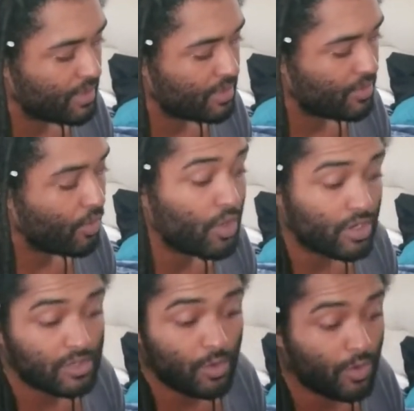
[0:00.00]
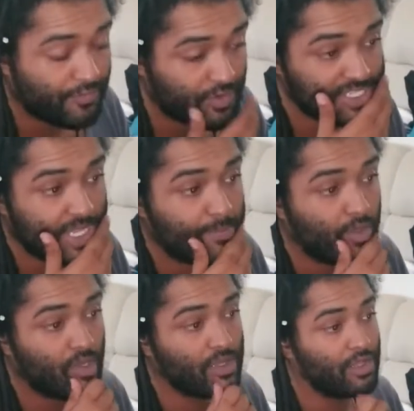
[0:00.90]
Or for
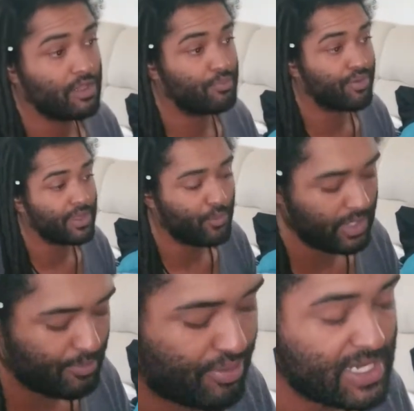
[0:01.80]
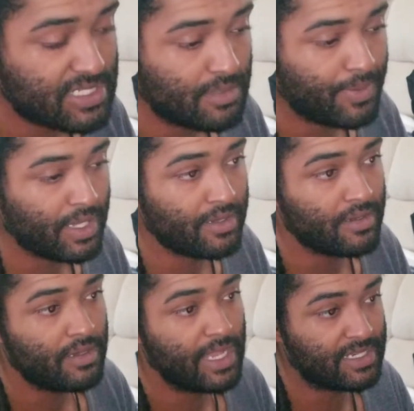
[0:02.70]
example, when you press the
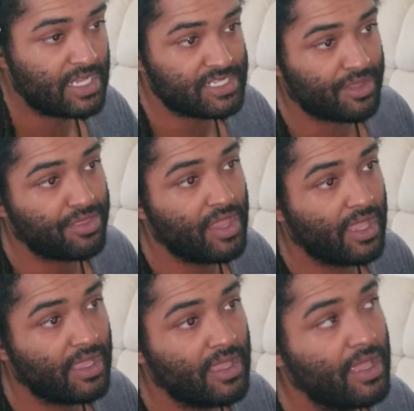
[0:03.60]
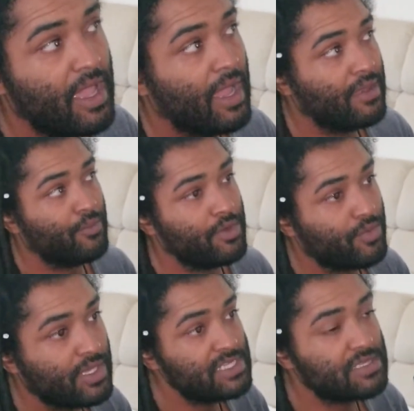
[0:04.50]
button, it does a thing, and then when you
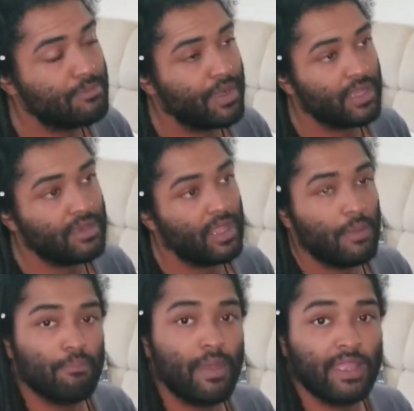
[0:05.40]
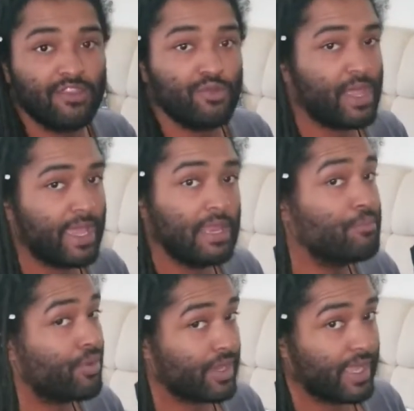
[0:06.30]
release the button, it might do that
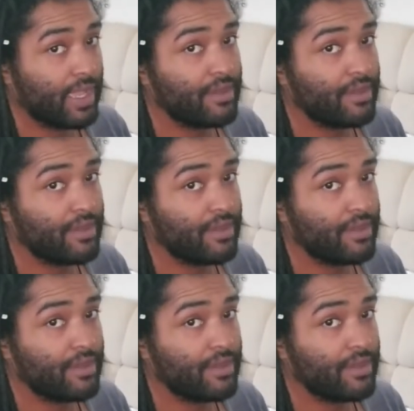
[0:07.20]
input again.